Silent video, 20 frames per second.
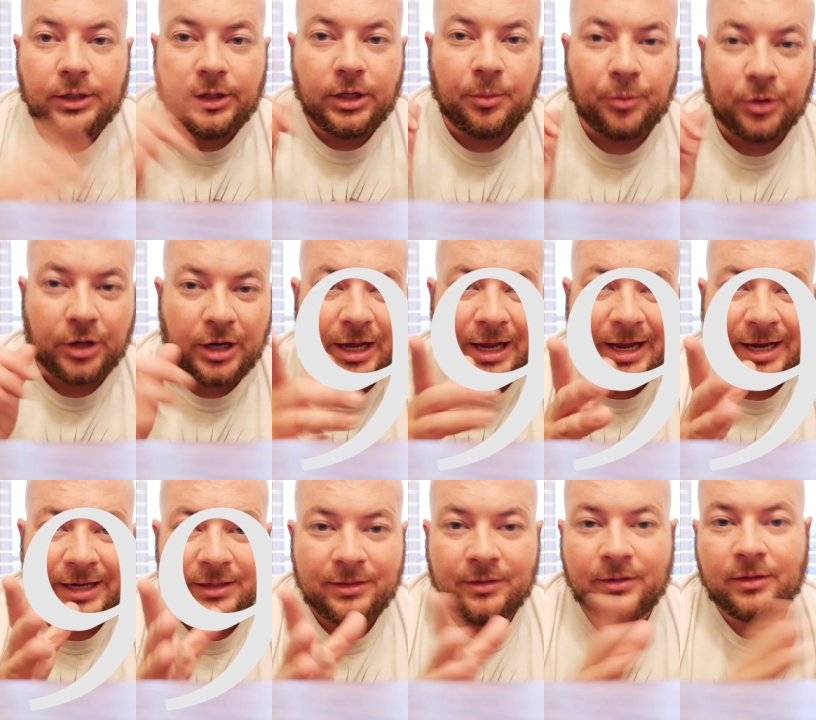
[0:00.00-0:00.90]
Number
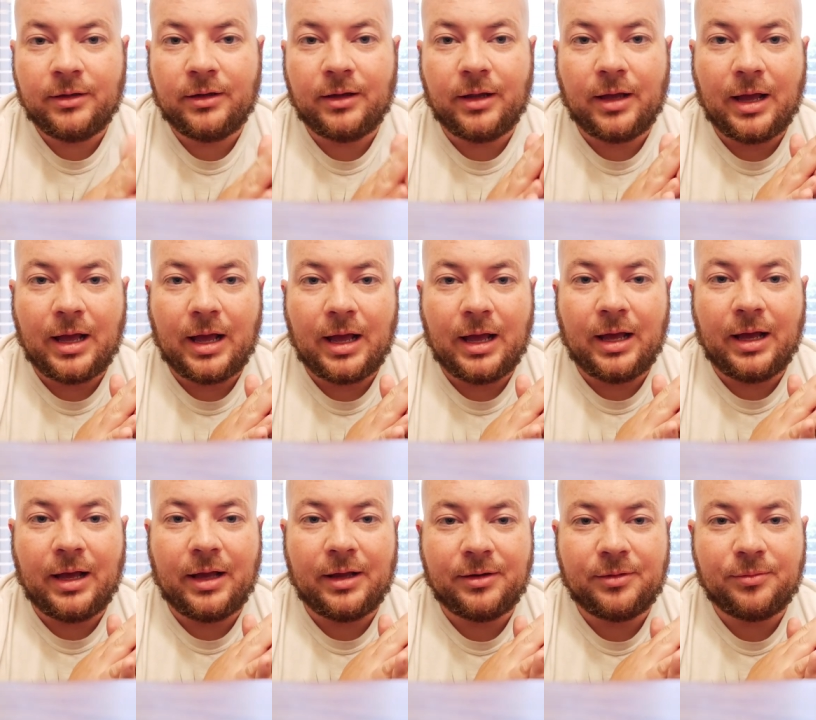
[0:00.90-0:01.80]
nine,
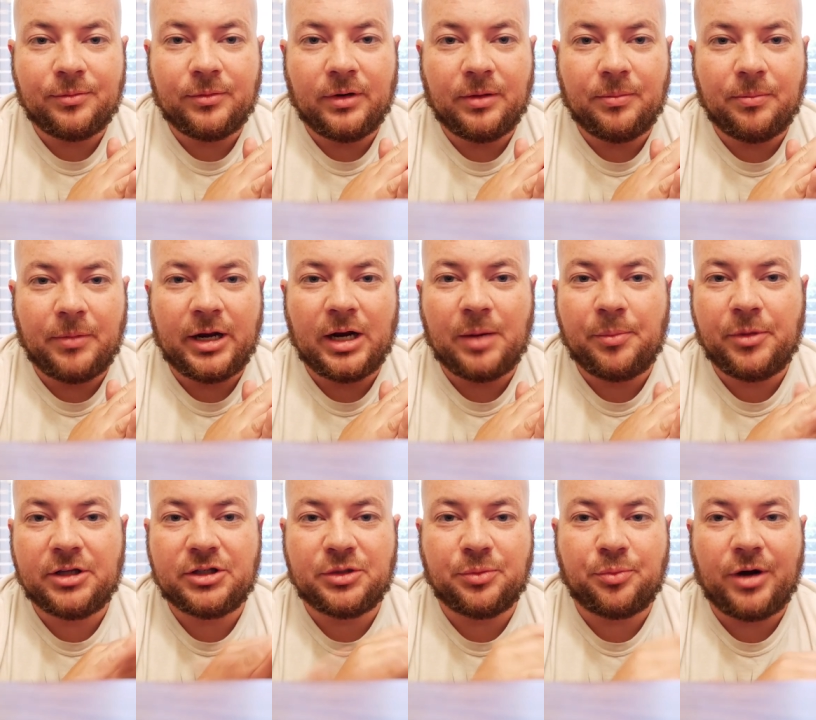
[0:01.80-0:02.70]
uh, may not
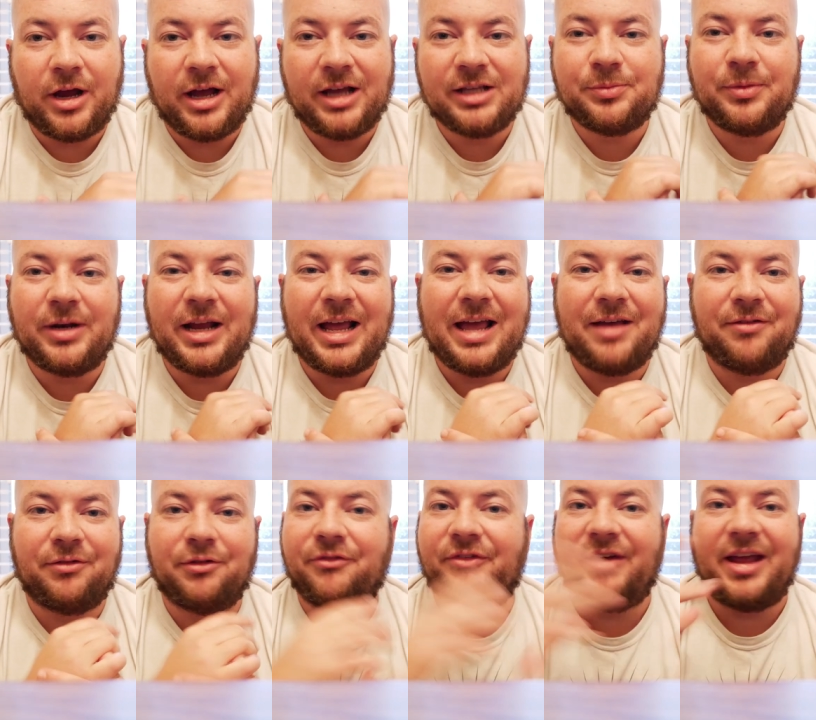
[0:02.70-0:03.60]
be a surprise, but I
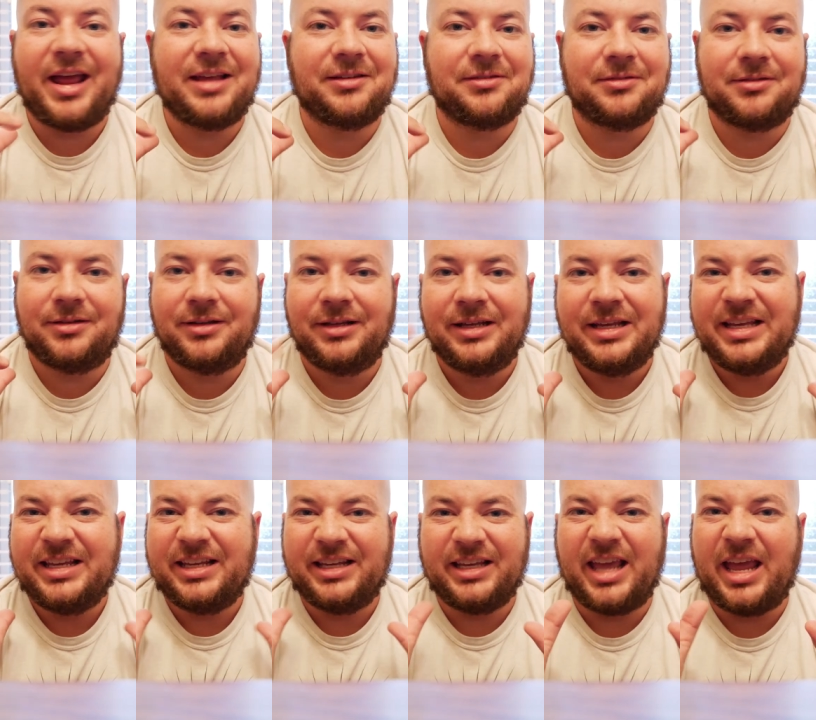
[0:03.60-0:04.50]
have a vast
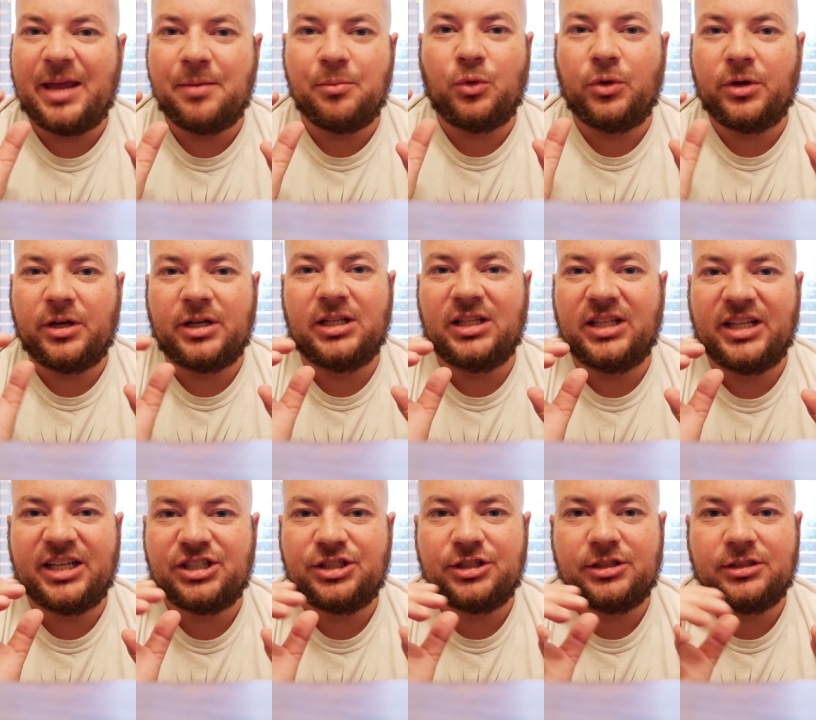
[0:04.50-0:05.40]
Game Boy
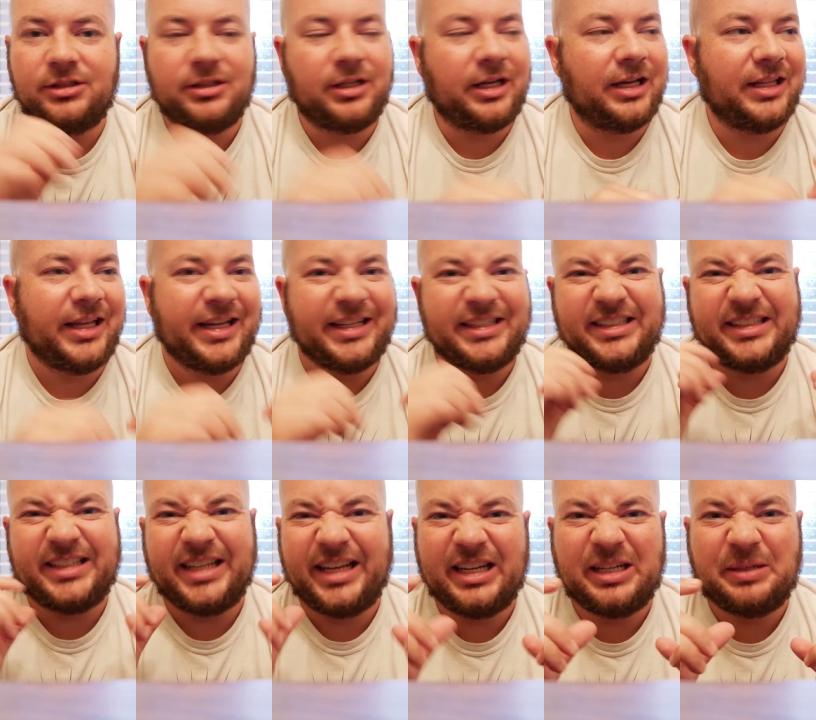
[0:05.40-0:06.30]
collection. I like to
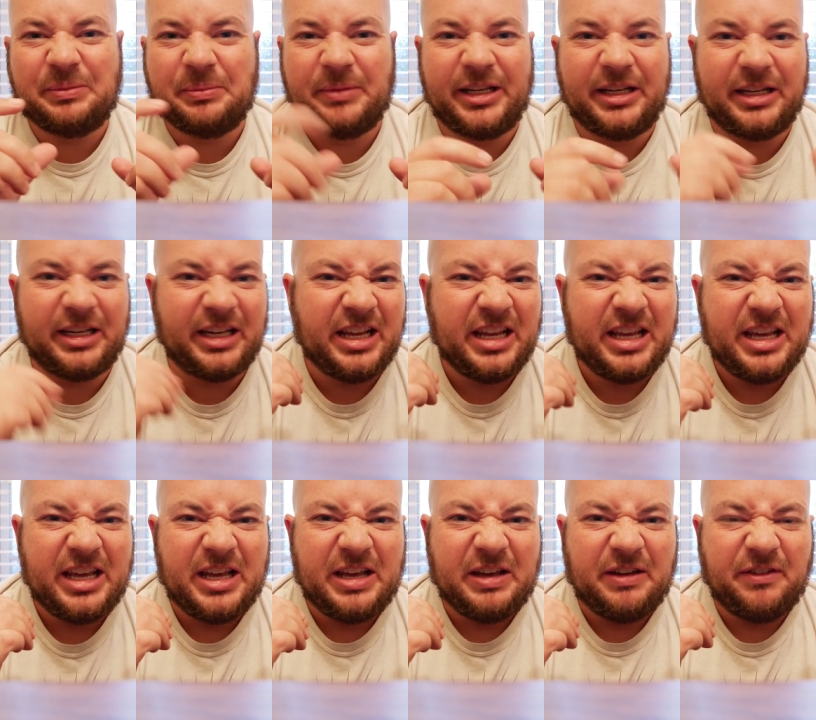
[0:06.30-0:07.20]
take them and
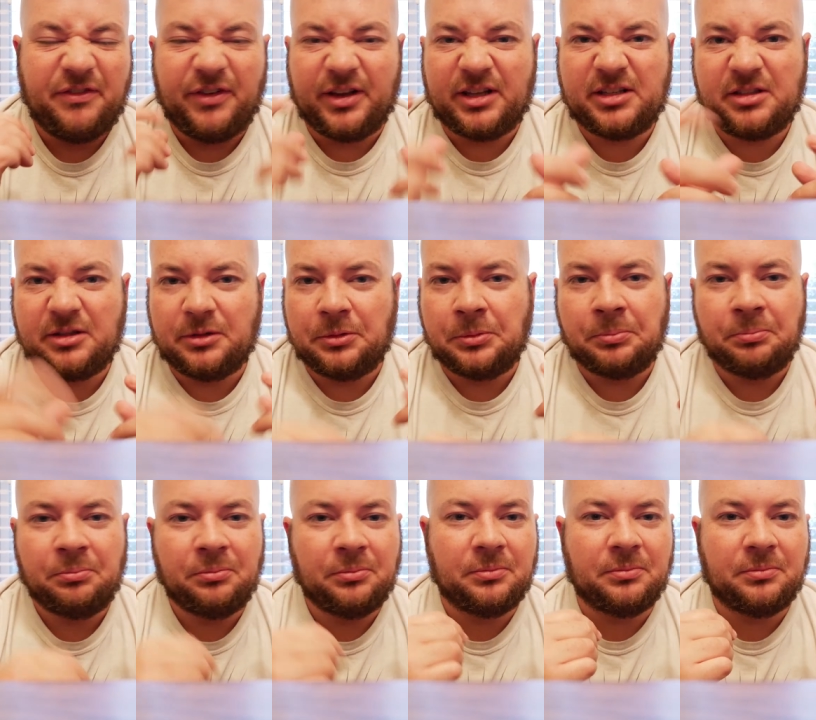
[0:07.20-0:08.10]
fix
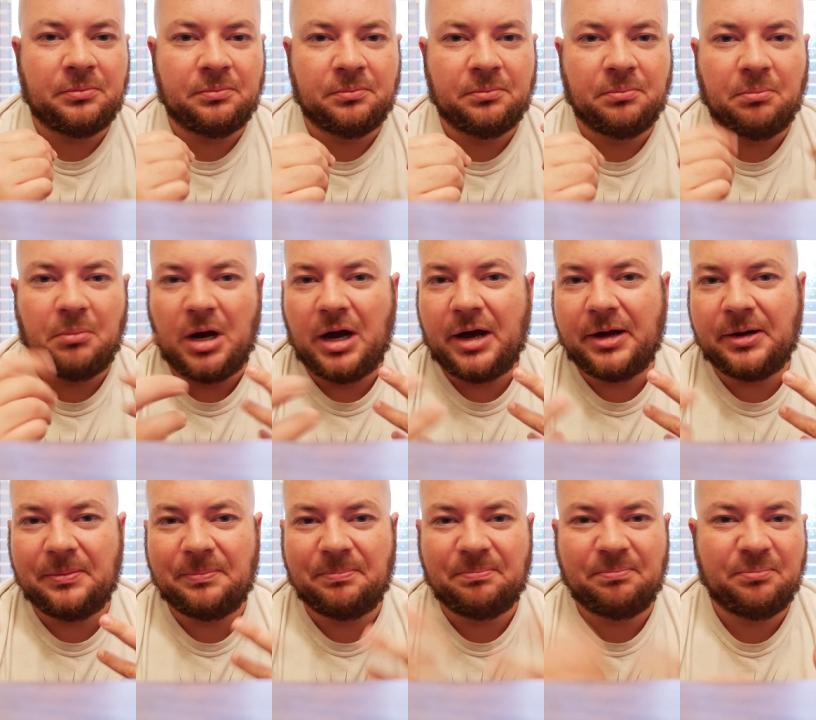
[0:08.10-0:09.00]
them, mod
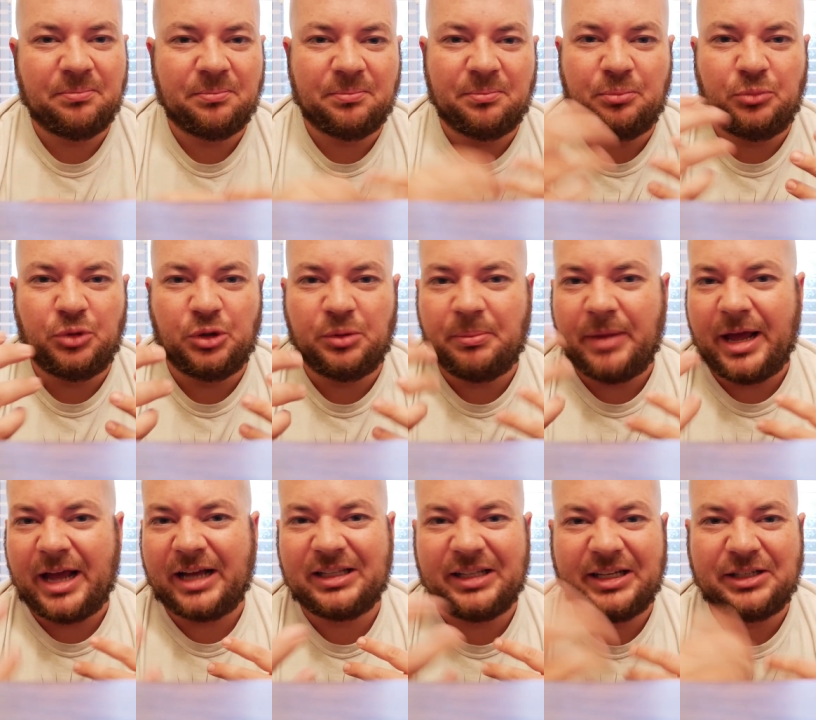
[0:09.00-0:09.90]
them, put
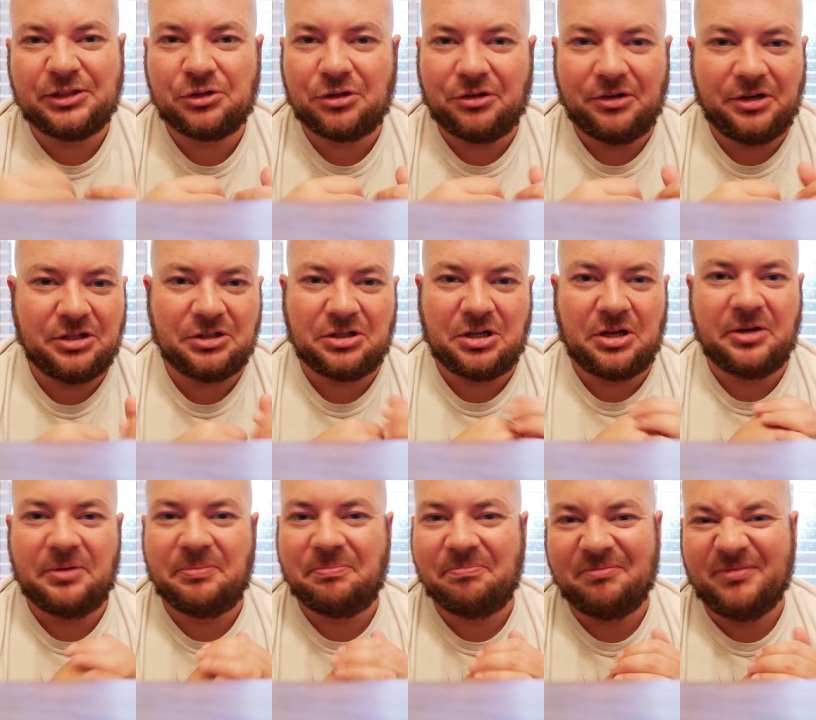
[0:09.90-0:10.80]
backlight screens on
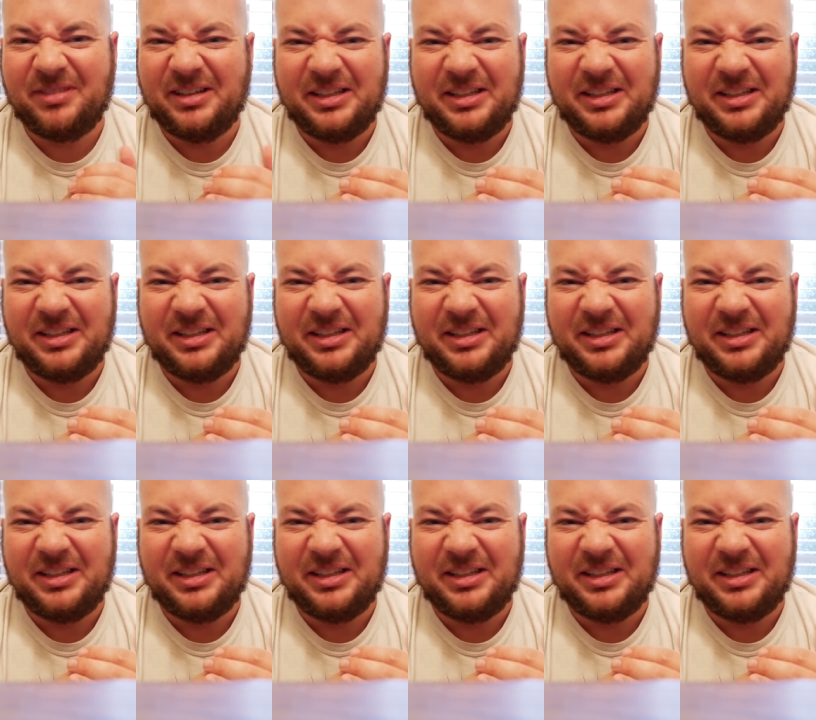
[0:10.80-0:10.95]
them.